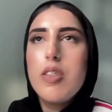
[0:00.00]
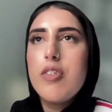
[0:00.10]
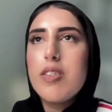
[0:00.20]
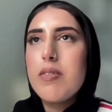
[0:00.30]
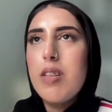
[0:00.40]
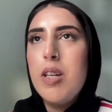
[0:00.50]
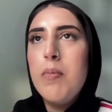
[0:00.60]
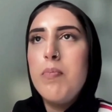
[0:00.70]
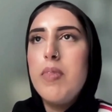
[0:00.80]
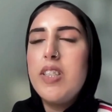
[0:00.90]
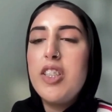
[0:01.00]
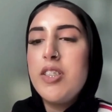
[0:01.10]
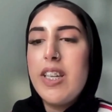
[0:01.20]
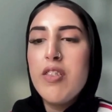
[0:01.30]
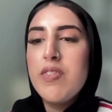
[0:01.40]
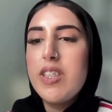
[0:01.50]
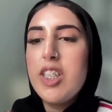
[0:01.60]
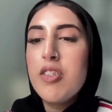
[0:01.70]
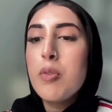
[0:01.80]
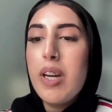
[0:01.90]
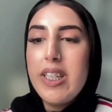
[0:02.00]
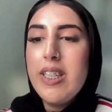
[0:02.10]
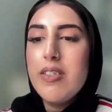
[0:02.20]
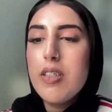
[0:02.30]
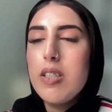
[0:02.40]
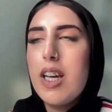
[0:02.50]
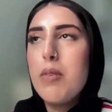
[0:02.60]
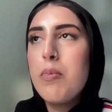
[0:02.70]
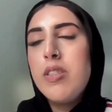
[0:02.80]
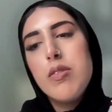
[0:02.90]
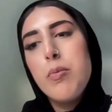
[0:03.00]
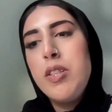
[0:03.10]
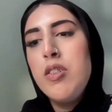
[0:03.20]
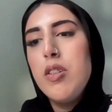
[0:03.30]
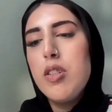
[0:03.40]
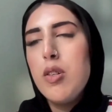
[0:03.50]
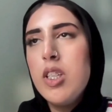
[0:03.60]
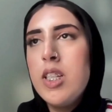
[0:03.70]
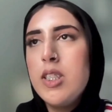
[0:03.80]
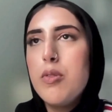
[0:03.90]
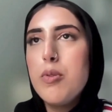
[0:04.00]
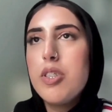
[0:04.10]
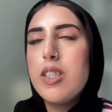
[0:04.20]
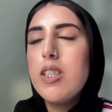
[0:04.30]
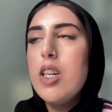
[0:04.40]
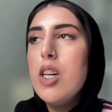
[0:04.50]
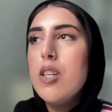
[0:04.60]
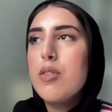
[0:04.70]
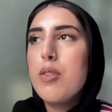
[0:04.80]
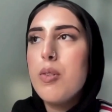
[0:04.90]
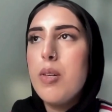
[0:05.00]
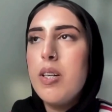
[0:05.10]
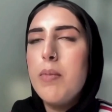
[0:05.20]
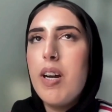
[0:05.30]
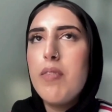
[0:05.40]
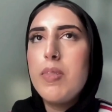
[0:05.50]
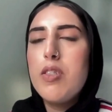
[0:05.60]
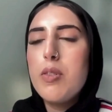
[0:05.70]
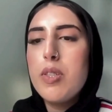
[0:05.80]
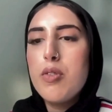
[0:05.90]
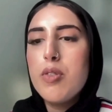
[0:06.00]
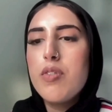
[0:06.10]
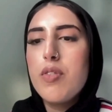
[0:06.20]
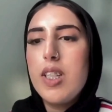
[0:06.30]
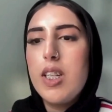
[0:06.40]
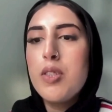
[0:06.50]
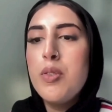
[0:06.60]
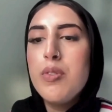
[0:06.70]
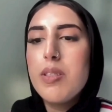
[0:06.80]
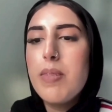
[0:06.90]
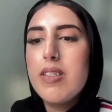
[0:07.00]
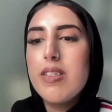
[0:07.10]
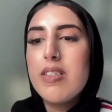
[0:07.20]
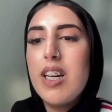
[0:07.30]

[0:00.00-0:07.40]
just day-to-day conversations quite easier like when you're learning Georgian. So I've been doing Jordan for like 2 semesters